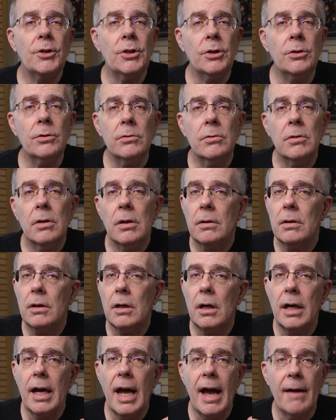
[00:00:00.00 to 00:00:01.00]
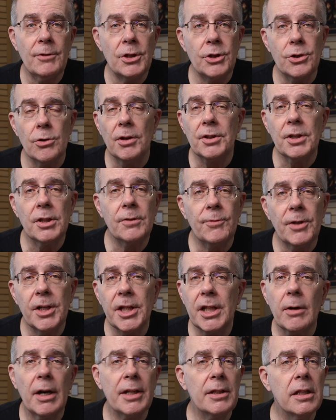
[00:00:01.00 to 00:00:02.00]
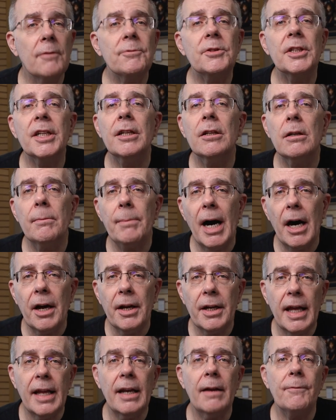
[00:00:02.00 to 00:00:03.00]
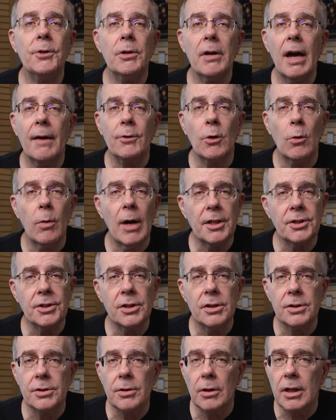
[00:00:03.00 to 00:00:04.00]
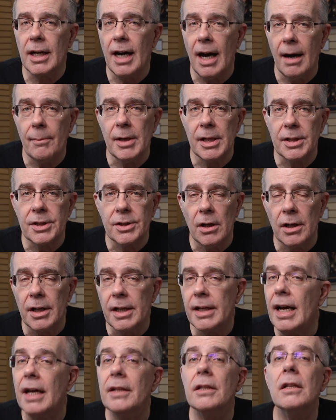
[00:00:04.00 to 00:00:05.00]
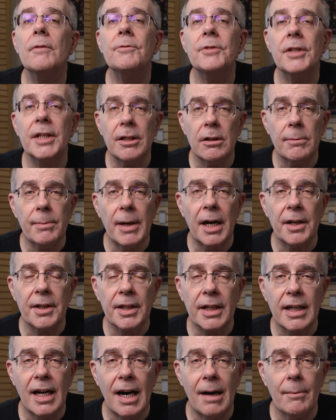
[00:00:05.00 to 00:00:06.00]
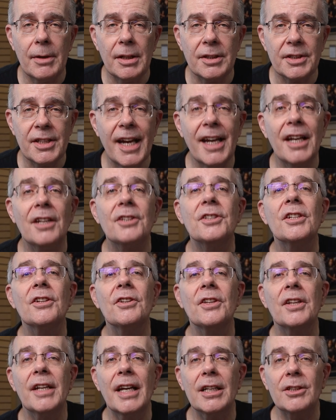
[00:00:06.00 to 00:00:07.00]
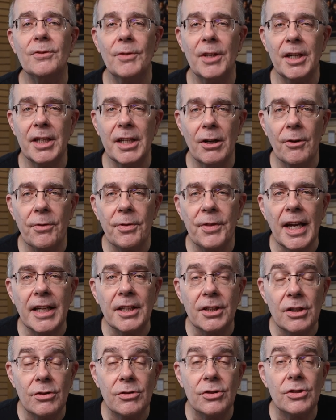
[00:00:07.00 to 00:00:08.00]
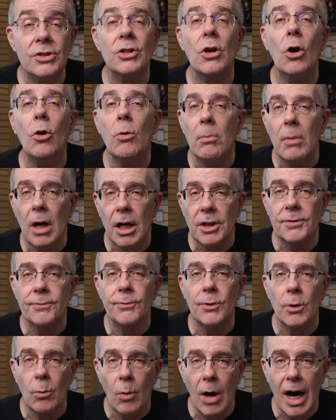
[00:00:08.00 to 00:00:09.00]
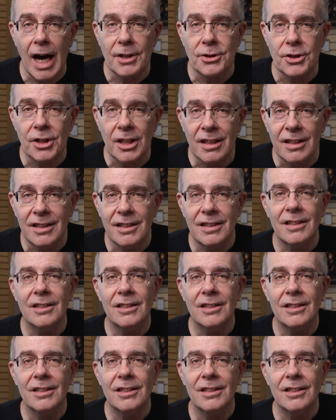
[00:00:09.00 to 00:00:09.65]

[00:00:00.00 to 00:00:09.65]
you have enjoyed this video, I'd love to hear about it. And if you have questions or comments on it, I'd love to hear about it in the comments. Hey, until the next video, thank you so much for watching.